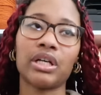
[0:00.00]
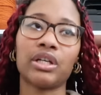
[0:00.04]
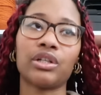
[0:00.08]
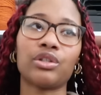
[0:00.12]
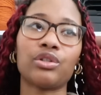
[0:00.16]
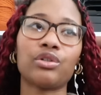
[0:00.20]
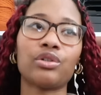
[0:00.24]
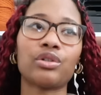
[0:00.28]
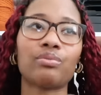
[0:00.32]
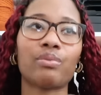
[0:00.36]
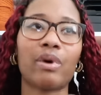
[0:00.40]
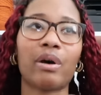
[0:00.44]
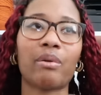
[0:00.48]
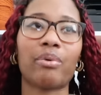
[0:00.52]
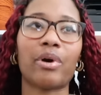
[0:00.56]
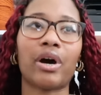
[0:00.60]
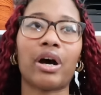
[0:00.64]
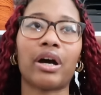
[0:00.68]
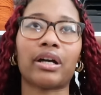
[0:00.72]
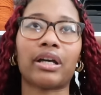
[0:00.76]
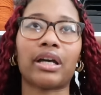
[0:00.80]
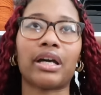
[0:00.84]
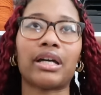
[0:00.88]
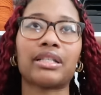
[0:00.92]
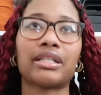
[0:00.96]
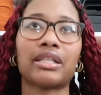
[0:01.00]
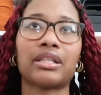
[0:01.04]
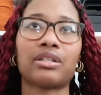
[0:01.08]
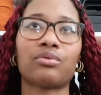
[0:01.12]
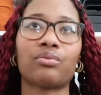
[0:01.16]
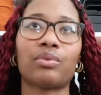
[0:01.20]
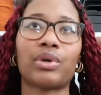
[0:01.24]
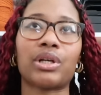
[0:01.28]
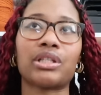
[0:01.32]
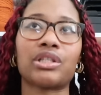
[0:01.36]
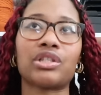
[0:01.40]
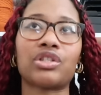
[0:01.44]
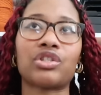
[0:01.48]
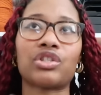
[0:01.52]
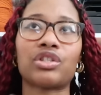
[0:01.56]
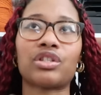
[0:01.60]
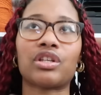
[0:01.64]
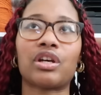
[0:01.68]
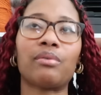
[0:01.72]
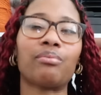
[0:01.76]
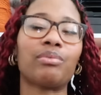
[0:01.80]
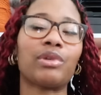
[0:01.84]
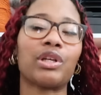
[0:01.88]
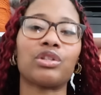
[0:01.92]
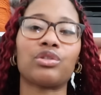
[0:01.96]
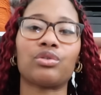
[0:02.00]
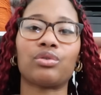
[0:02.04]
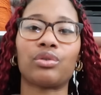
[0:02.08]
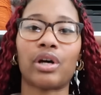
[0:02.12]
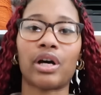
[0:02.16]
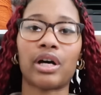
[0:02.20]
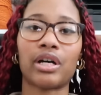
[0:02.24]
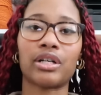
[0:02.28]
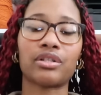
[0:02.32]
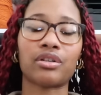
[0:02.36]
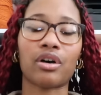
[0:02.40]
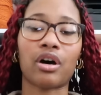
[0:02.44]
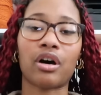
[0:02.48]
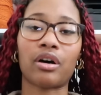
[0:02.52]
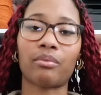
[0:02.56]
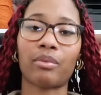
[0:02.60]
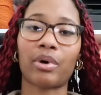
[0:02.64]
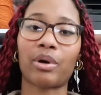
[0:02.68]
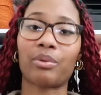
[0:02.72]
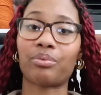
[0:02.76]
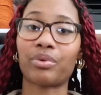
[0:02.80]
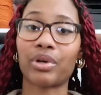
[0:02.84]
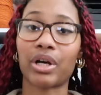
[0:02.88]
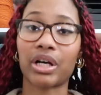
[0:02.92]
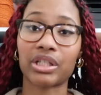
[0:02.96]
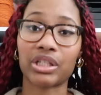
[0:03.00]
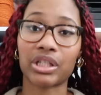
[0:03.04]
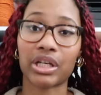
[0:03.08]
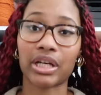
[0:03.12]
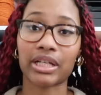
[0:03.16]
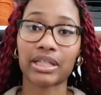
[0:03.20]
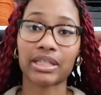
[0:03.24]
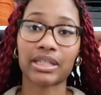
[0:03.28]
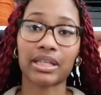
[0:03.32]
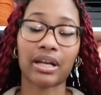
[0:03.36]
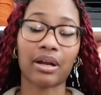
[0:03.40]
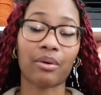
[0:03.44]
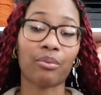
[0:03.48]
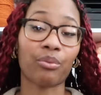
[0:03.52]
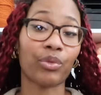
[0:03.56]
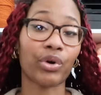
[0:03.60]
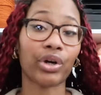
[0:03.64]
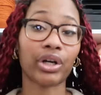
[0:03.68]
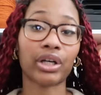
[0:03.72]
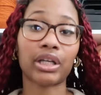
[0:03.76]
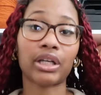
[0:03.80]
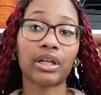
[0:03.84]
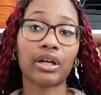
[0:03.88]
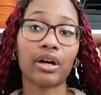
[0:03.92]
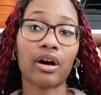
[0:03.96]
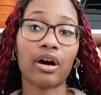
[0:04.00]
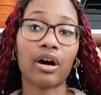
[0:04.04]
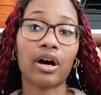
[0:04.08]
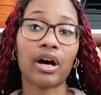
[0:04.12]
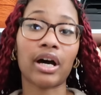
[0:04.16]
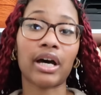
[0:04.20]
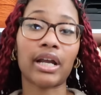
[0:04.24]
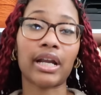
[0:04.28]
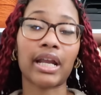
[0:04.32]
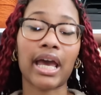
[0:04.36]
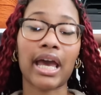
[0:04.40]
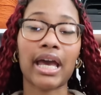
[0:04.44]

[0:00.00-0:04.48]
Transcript: use my podcast as a way to just update you guys on my projects that I'm working on,